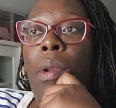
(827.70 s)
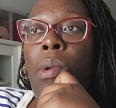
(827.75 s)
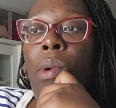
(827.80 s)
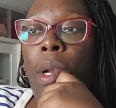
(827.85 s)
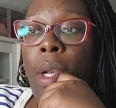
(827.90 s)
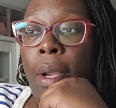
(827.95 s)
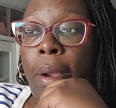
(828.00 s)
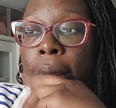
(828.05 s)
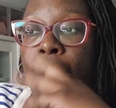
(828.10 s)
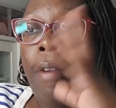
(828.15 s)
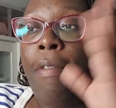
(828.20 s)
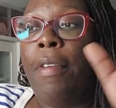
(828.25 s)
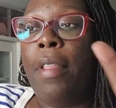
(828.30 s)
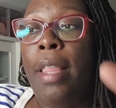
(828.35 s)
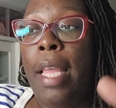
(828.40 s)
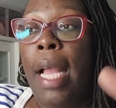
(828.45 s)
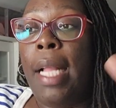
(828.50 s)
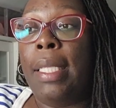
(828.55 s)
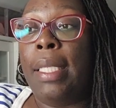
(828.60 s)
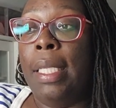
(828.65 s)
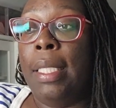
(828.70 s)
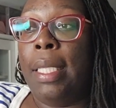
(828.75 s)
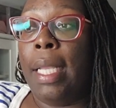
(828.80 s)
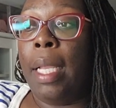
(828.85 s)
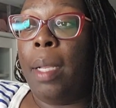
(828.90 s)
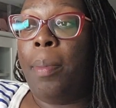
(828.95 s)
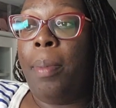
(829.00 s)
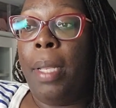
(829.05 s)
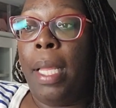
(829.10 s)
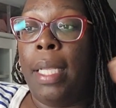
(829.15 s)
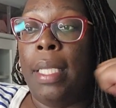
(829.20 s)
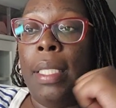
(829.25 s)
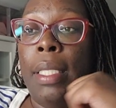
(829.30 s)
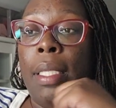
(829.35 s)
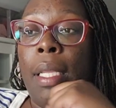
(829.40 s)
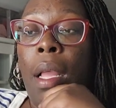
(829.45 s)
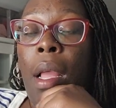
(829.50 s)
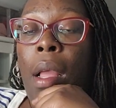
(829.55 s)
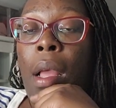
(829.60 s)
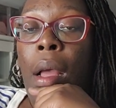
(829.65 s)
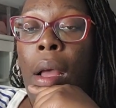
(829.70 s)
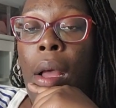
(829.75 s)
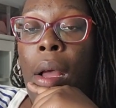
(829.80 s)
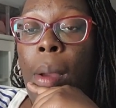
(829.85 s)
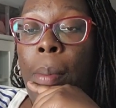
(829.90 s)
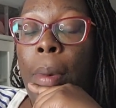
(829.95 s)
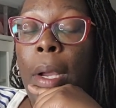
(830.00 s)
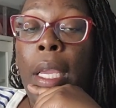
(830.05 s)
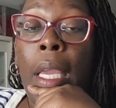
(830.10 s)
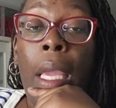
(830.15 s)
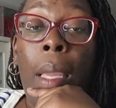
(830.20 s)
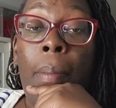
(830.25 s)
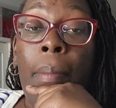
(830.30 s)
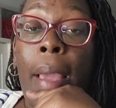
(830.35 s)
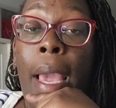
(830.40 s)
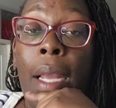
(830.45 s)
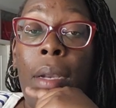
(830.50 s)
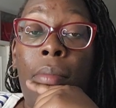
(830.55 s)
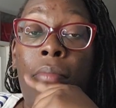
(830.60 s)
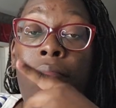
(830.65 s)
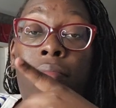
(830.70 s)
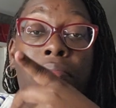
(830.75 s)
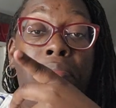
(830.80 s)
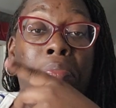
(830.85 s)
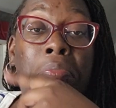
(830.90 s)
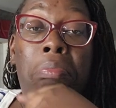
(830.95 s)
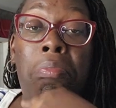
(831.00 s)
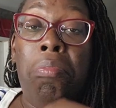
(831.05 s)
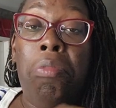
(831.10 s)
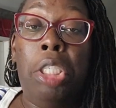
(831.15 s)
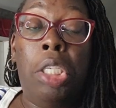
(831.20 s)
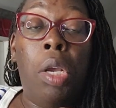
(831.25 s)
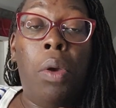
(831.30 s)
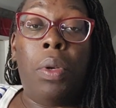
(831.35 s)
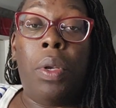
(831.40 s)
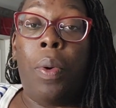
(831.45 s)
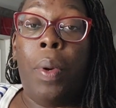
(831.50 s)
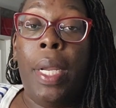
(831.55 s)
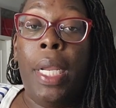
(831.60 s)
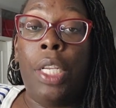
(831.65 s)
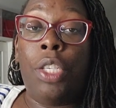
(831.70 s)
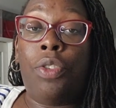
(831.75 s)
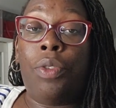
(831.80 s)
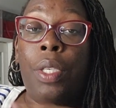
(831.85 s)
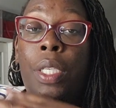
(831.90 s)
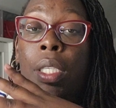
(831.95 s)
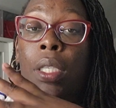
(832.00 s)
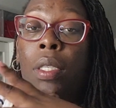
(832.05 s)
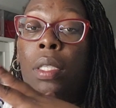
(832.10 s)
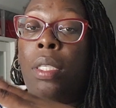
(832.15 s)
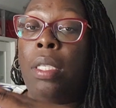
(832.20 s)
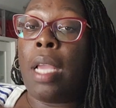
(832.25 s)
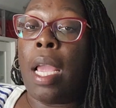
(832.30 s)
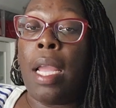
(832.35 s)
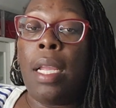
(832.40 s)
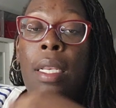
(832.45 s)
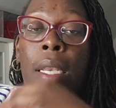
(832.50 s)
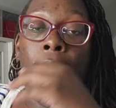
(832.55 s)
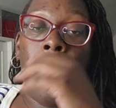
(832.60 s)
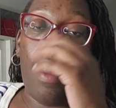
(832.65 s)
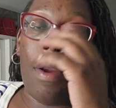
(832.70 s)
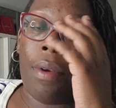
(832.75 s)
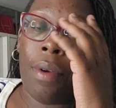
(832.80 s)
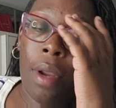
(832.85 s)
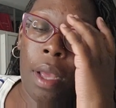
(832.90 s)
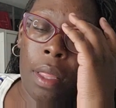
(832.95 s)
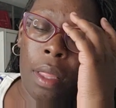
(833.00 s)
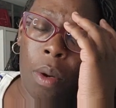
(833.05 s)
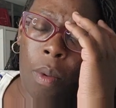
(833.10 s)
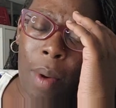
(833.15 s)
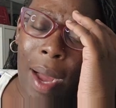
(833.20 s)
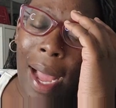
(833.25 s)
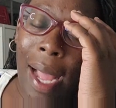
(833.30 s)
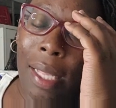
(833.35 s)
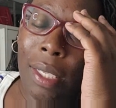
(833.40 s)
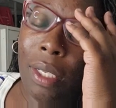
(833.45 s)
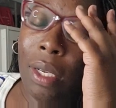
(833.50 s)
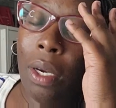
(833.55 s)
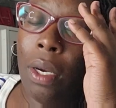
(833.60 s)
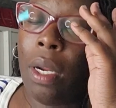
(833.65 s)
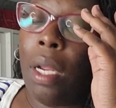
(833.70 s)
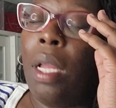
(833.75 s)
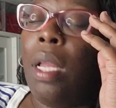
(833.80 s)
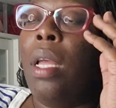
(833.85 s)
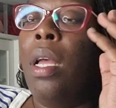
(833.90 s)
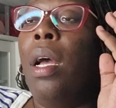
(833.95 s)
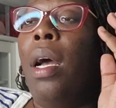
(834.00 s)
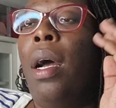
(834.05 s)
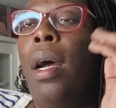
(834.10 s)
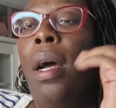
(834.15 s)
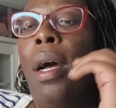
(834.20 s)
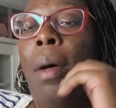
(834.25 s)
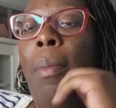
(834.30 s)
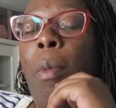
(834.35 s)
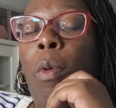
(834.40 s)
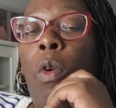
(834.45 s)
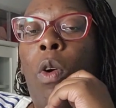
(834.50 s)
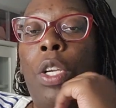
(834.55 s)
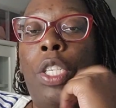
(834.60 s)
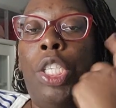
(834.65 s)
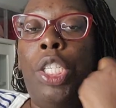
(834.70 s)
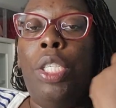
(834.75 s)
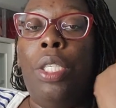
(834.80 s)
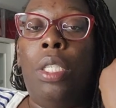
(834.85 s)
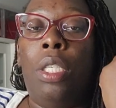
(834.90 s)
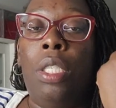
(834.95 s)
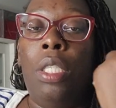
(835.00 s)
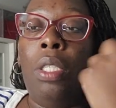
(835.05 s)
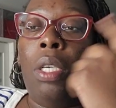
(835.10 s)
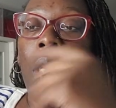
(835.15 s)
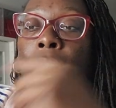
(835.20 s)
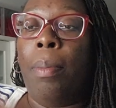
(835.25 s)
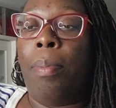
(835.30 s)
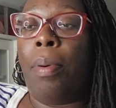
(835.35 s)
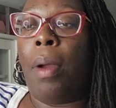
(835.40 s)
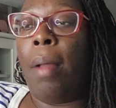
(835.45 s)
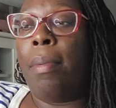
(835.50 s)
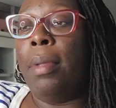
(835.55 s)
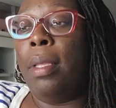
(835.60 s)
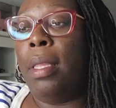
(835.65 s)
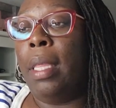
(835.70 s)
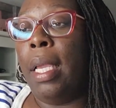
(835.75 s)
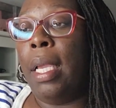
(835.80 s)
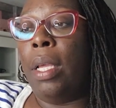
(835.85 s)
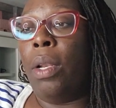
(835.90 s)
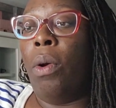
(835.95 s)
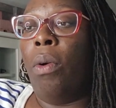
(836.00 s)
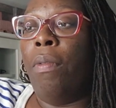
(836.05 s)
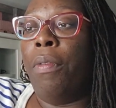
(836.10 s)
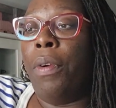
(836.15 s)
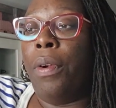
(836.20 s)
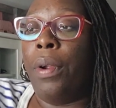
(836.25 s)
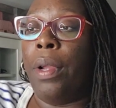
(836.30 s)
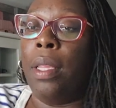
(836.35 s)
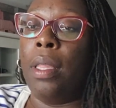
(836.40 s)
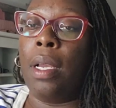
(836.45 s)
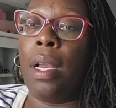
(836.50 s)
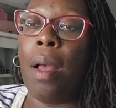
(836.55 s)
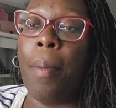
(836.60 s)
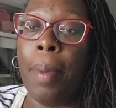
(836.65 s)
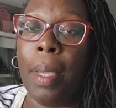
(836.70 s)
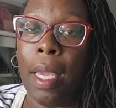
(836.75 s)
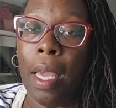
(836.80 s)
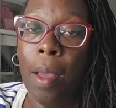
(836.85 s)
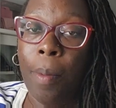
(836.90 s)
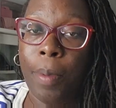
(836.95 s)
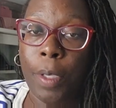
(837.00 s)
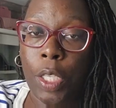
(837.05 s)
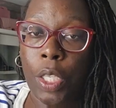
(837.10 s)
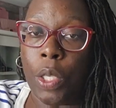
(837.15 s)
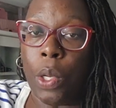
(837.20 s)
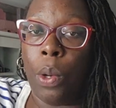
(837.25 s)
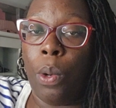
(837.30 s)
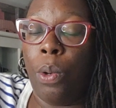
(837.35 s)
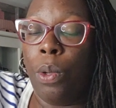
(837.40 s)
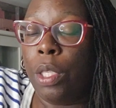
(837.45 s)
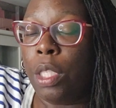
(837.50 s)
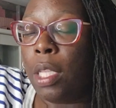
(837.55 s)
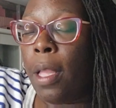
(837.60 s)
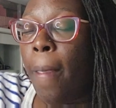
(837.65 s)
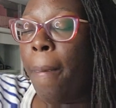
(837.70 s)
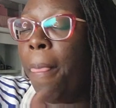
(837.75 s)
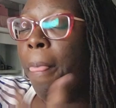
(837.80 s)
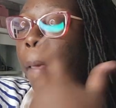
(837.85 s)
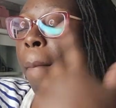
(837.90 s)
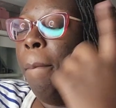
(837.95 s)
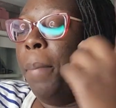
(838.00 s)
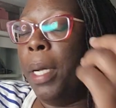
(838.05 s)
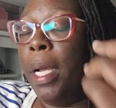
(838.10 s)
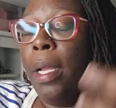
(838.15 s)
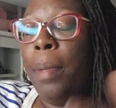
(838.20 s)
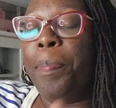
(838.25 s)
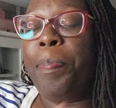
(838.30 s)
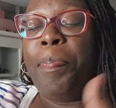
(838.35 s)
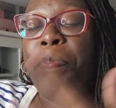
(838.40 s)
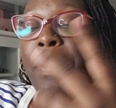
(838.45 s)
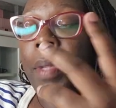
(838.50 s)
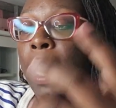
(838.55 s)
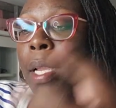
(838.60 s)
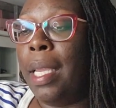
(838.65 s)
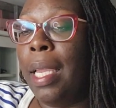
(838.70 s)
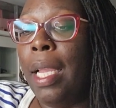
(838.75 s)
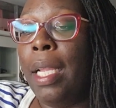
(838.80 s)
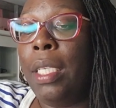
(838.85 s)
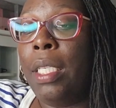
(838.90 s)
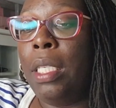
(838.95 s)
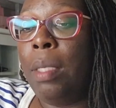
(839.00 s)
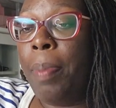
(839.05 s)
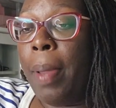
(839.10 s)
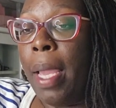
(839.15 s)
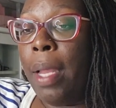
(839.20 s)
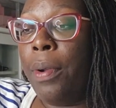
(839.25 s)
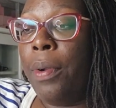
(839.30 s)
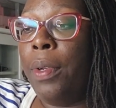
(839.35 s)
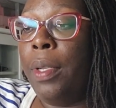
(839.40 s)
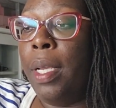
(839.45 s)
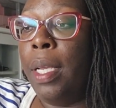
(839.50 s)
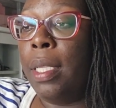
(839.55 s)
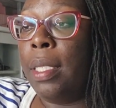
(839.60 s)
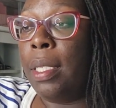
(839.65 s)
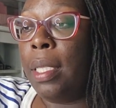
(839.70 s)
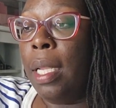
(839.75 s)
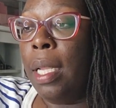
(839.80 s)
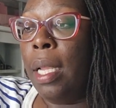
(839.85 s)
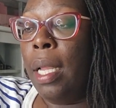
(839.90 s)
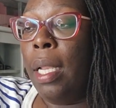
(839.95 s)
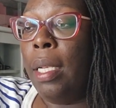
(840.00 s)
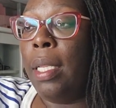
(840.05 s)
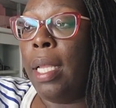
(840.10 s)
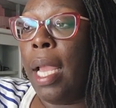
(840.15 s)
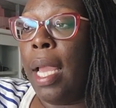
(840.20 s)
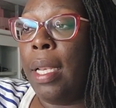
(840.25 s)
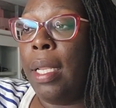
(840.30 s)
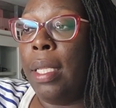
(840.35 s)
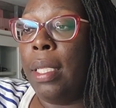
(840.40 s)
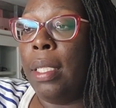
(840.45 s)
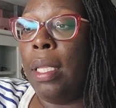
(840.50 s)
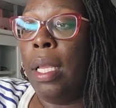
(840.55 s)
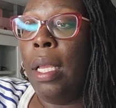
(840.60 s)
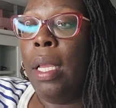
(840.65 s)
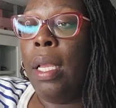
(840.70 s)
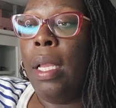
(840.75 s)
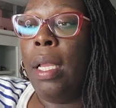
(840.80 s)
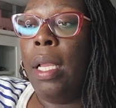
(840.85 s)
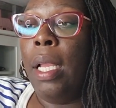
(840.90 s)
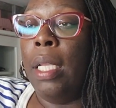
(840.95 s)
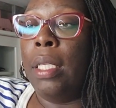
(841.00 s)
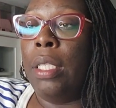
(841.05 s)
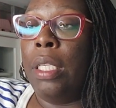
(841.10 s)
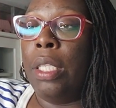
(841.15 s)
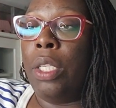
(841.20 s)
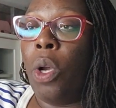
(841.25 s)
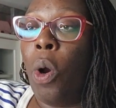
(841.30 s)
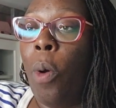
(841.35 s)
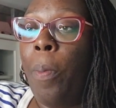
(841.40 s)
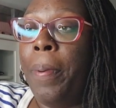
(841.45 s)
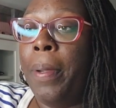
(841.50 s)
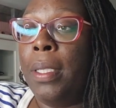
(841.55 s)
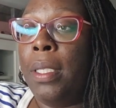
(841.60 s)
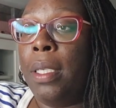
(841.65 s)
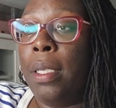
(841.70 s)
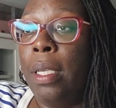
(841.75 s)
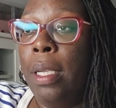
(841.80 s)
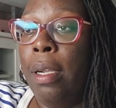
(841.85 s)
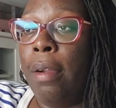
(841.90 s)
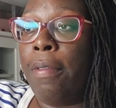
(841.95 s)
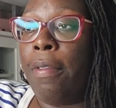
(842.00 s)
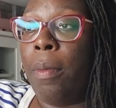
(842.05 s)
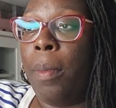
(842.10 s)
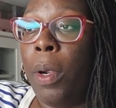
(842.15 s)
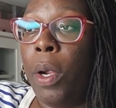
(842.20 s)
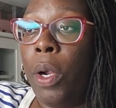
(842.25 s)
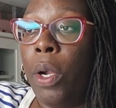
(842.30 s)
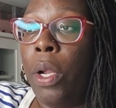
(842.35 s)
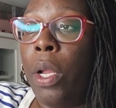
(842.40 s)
in order for that to take place. Um, again, Madam, show no interest, yay, nay, or none the wiser. Um, of course, she, she's going to probably think it over in the coming episodes. But again, she paid her dust, and Tandy is just hoping to hear from